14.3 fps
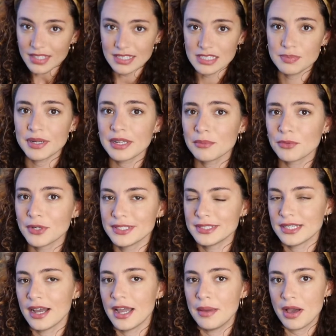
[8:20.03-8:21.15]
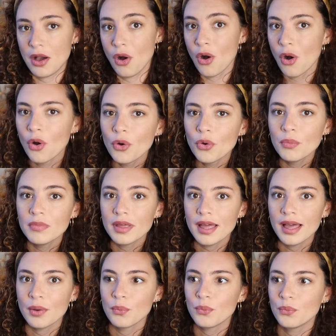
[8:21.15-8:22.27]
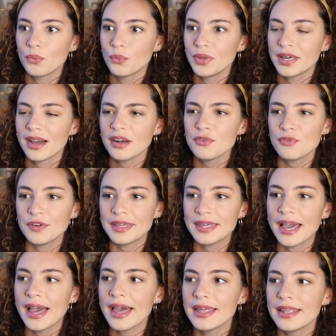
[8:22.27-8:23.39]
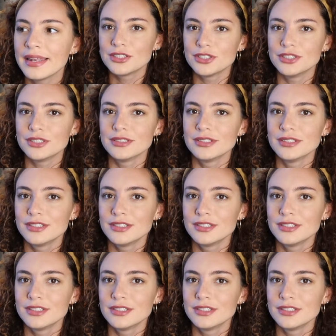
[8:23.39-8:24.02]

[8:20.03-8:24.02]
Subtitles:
spending more time at home, and we kind of forget to